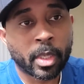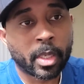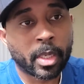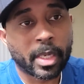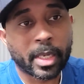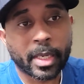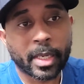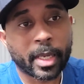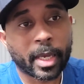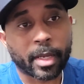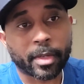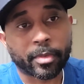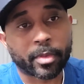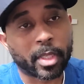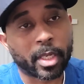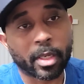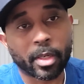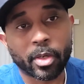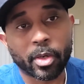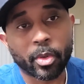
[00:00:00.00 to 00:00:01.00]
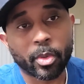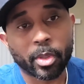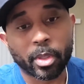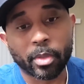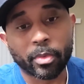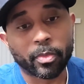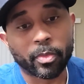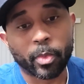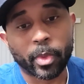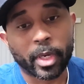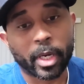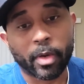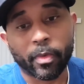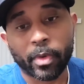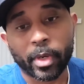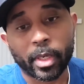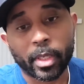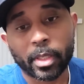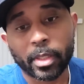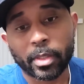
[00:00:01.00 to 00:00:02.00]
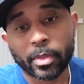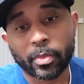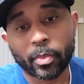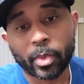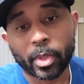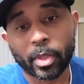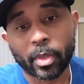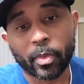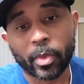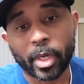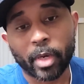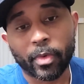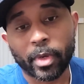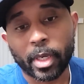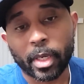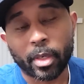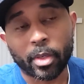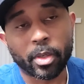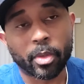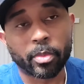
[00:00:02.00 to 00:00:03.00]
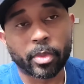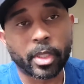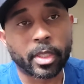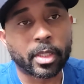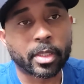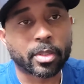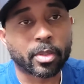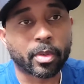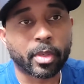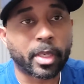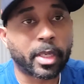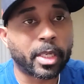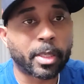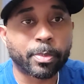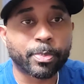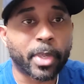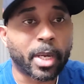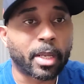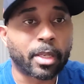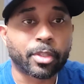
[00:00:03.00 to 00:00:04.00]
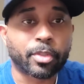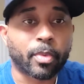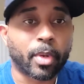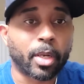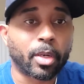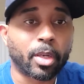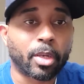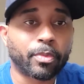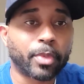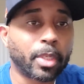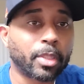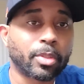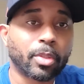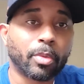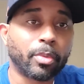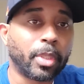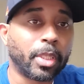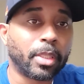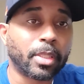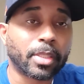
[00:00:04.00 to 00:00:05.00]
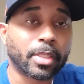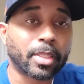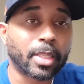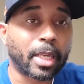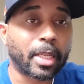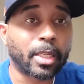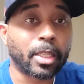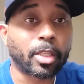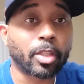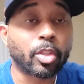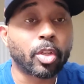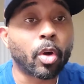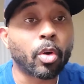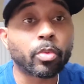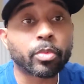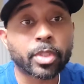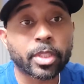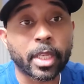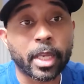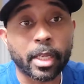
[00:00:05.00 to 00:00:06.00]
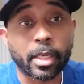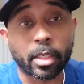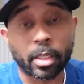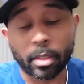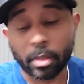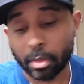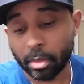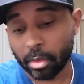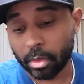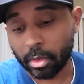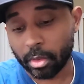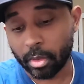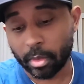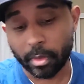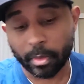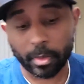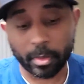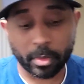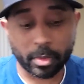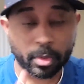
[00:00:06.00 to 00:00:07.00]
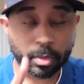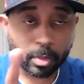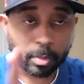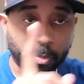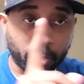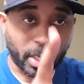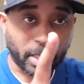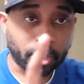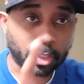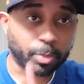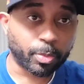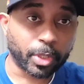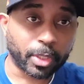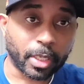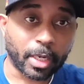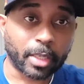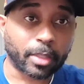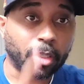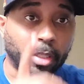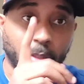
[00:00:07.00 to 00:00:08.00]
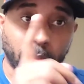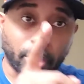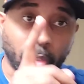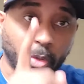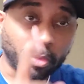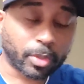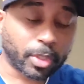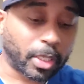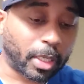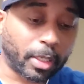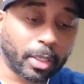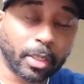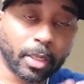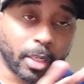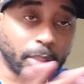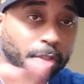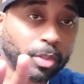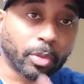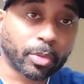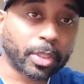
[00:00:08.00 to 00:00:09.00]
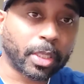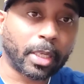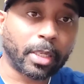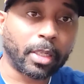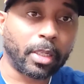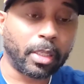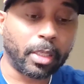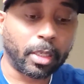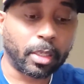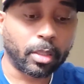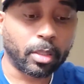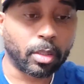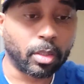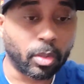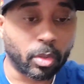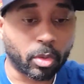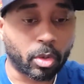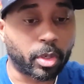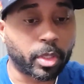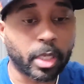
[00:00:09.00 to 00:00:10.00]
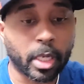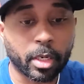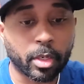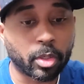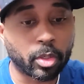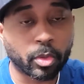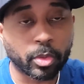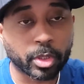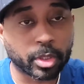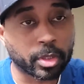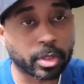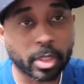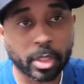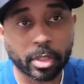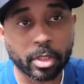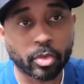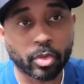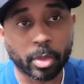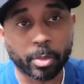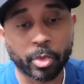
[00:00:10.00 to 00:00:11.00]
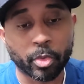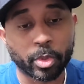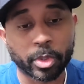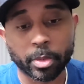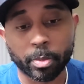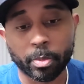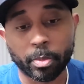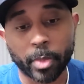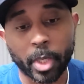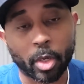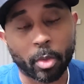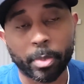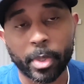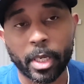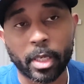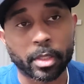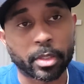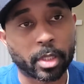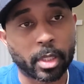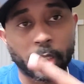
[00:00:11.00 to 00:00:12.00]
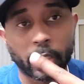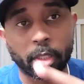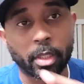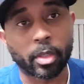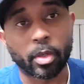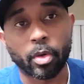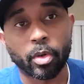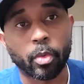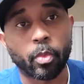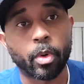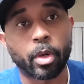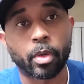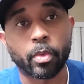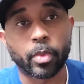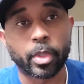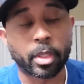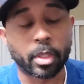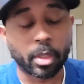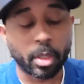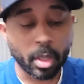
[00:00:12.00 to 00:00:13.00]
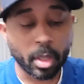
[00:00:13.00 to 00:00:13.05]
they got a thin coat of whatever it is, whatever kind of coating it is on there. It polished right off. There's no need to sand it. Don't sand it. I'll just put that out there. Don't sand it. There's no sanding needed. You know, all you got to do is just get the Dremel with some metal polish and then go to work with it.